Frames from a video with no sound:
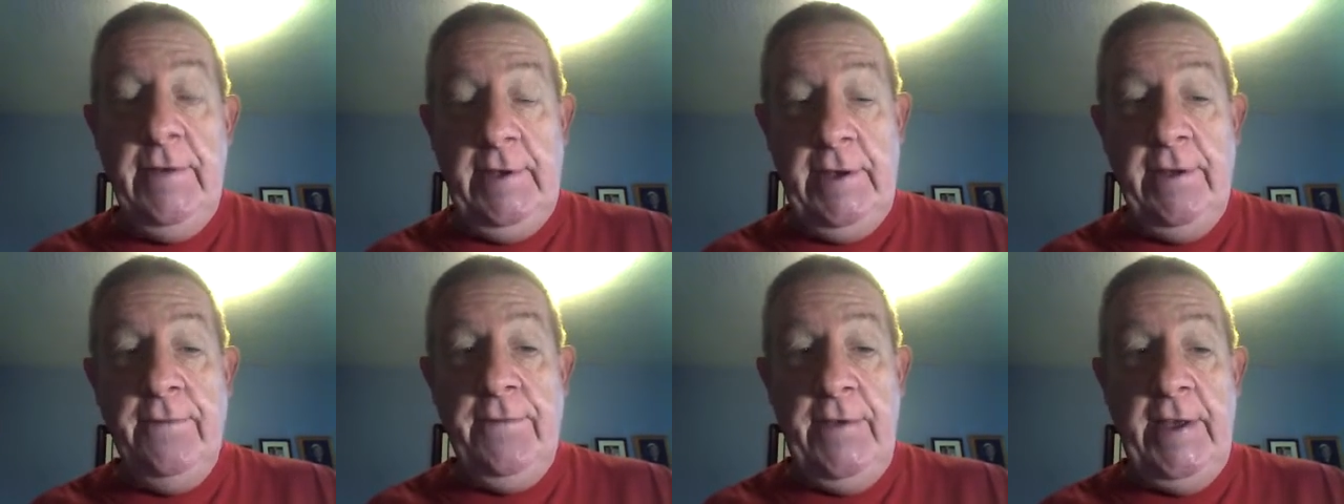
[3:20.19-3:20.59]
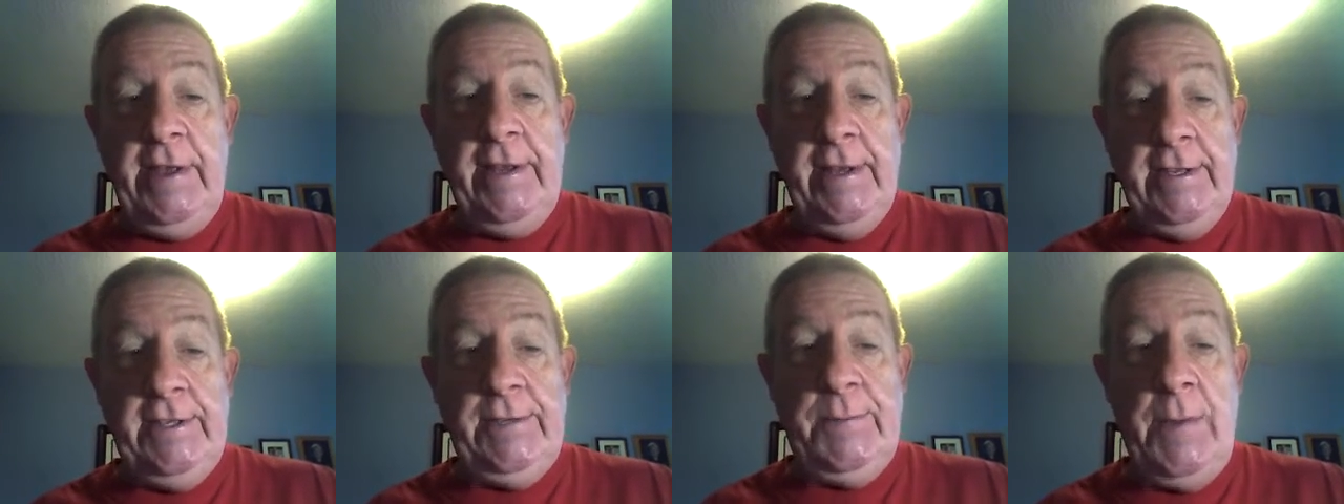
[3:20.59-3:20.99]

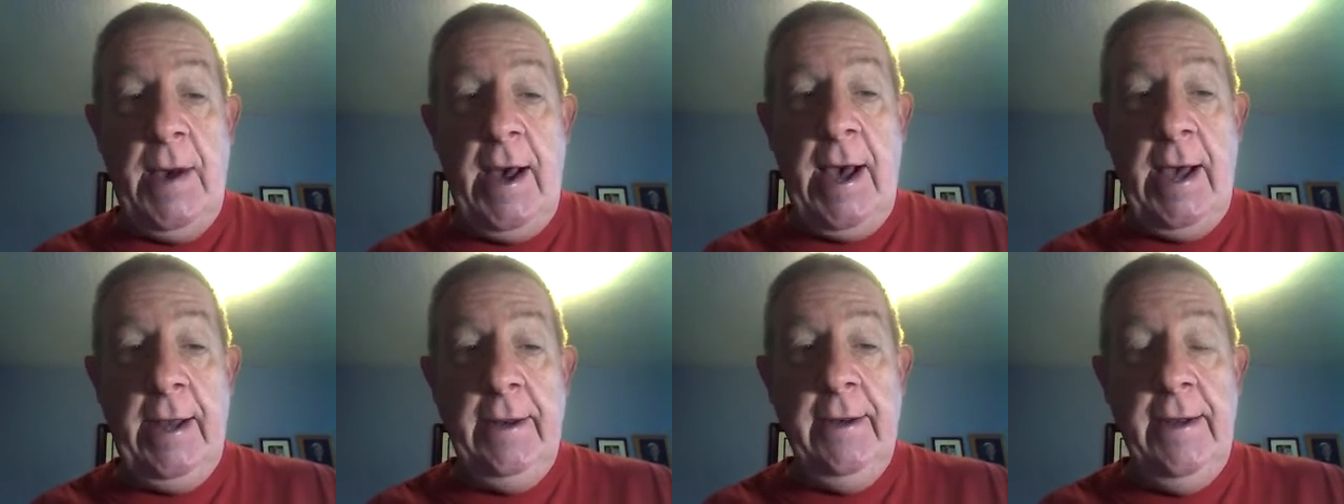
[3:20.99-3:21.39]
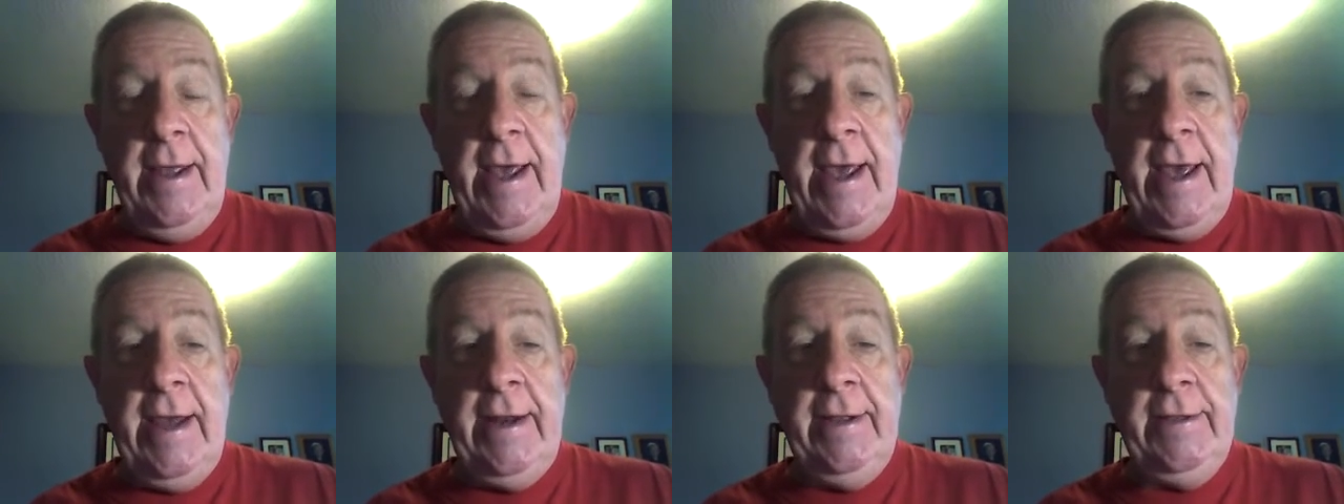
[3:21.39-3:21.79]
convenient spot,
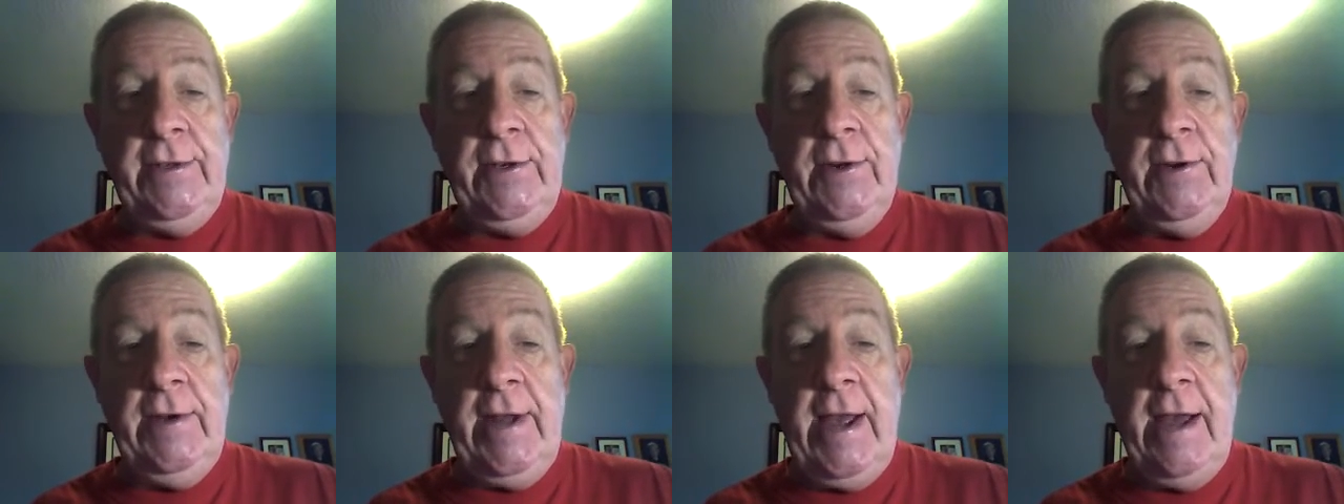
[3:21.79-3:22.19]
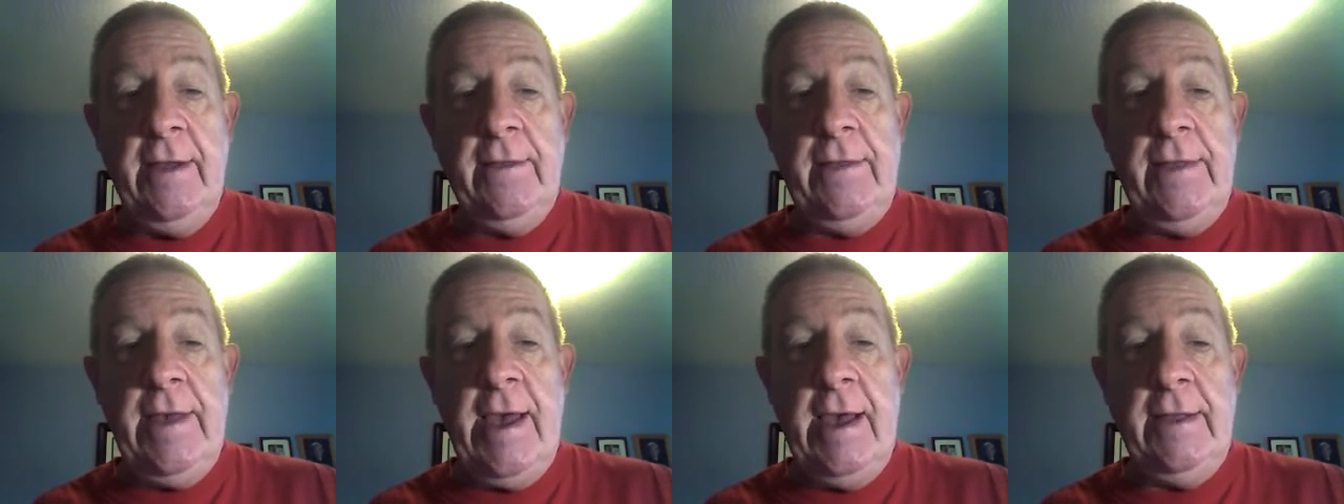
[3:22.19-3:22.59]
and it turned
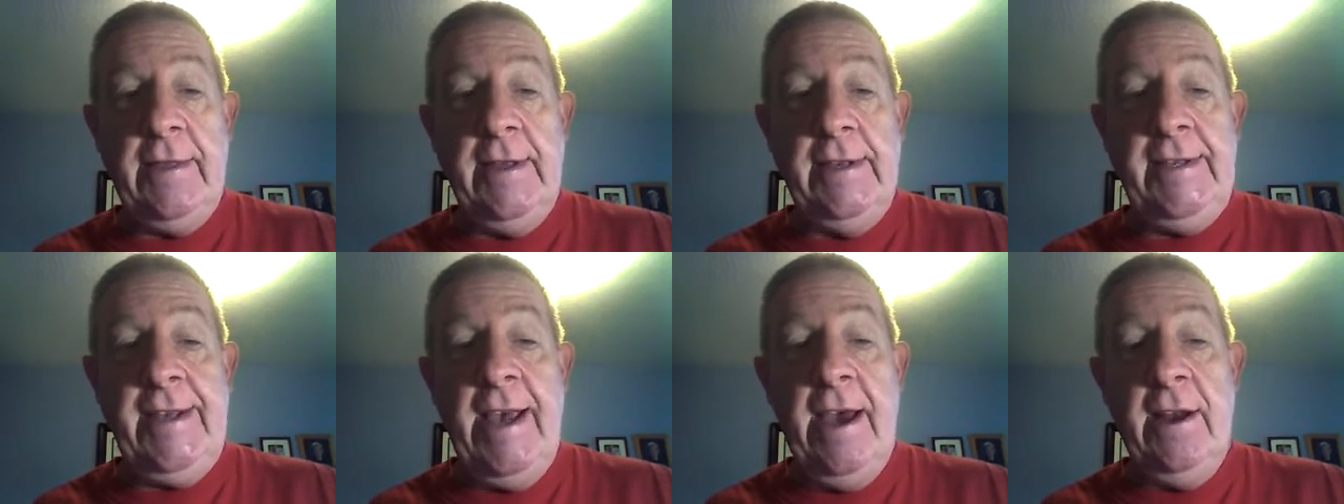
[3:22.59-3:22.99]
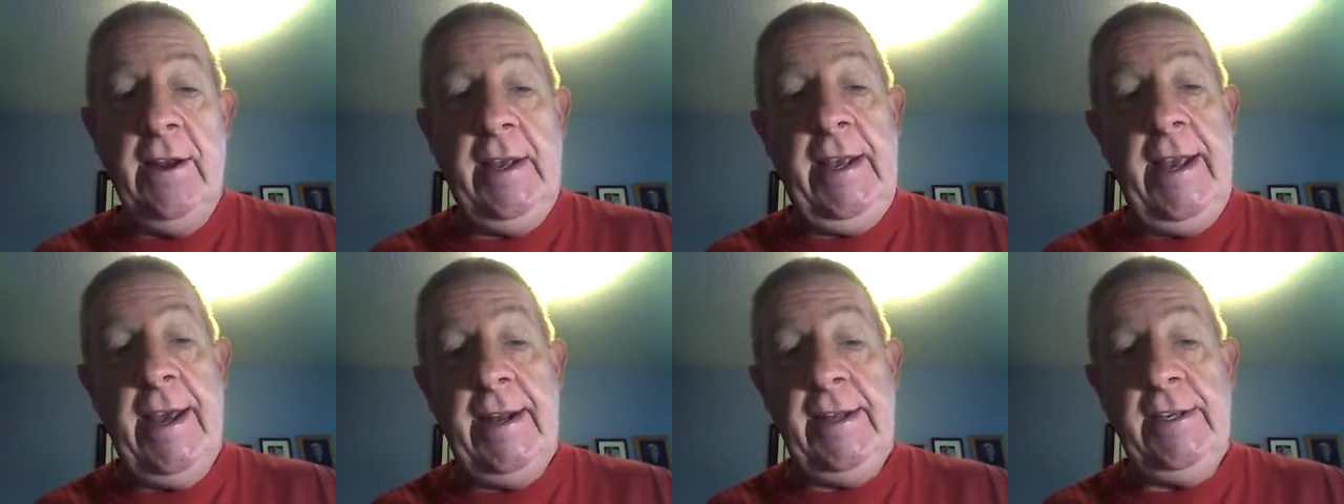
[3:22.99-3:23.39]
out that the town
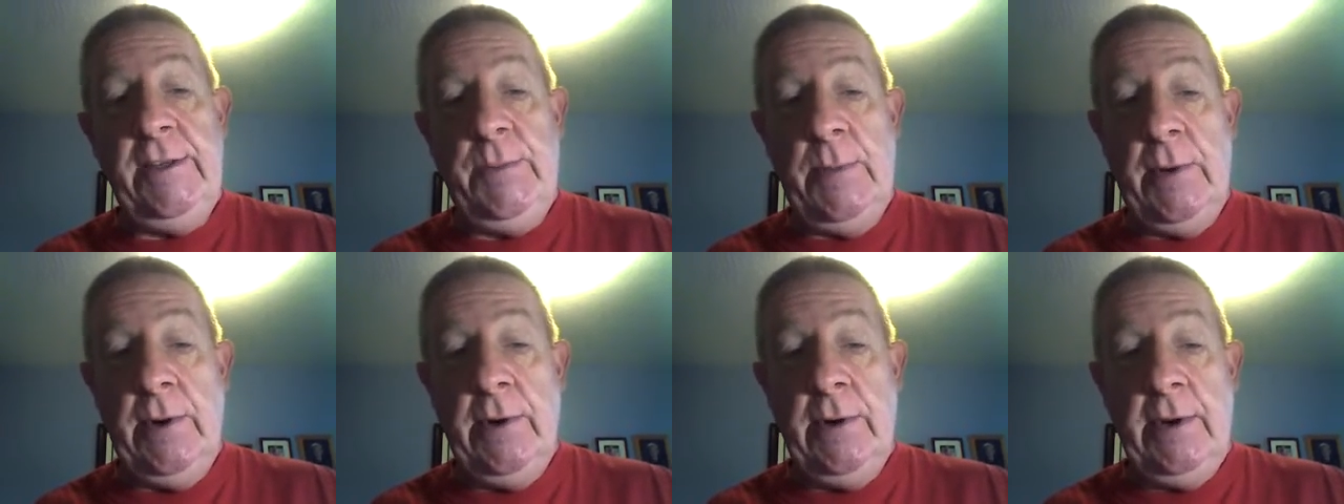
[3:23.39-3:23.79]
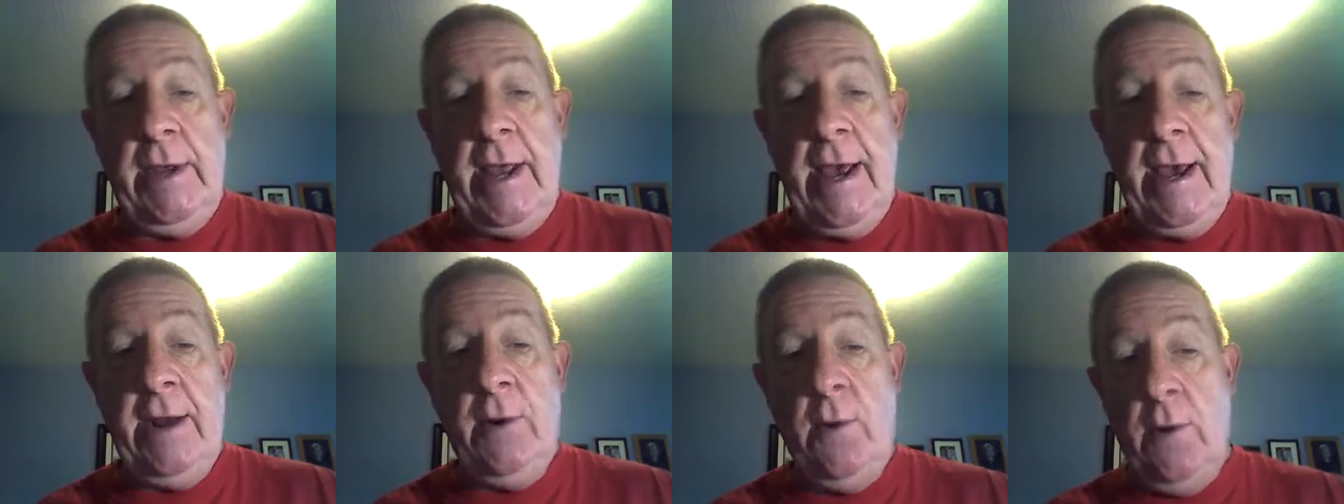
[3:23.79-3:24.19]
of Gettysburg
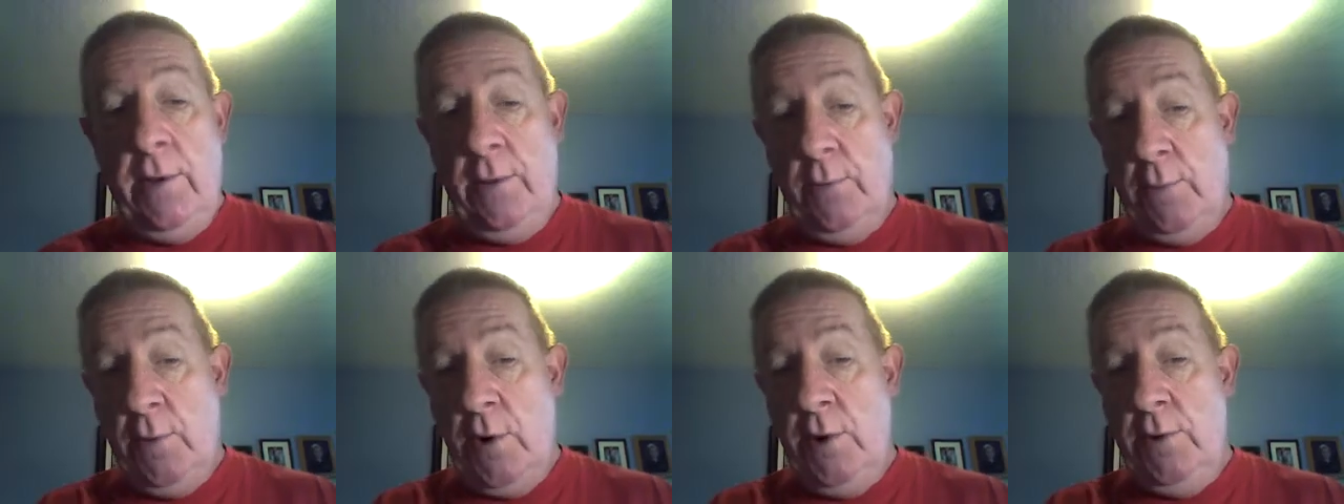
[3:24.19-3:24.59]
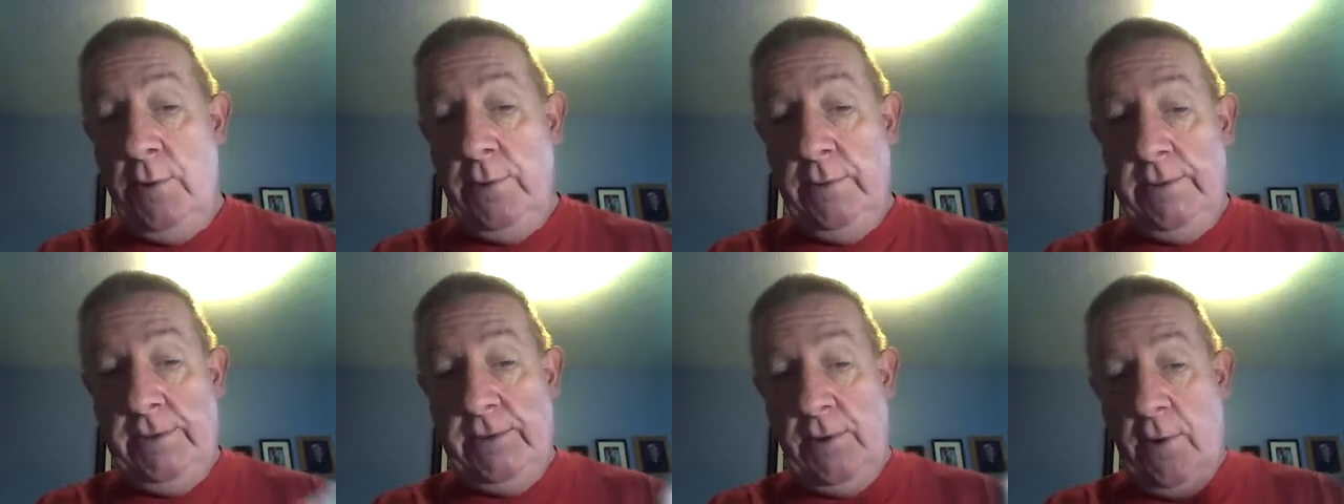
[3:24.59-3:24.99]
had all the
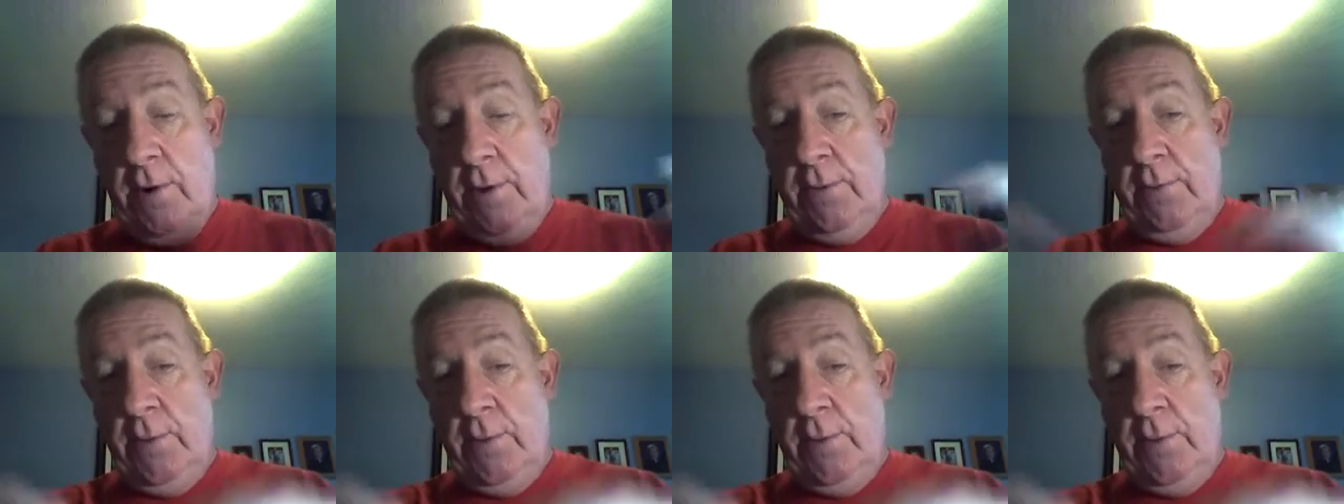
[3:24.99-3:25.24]
roads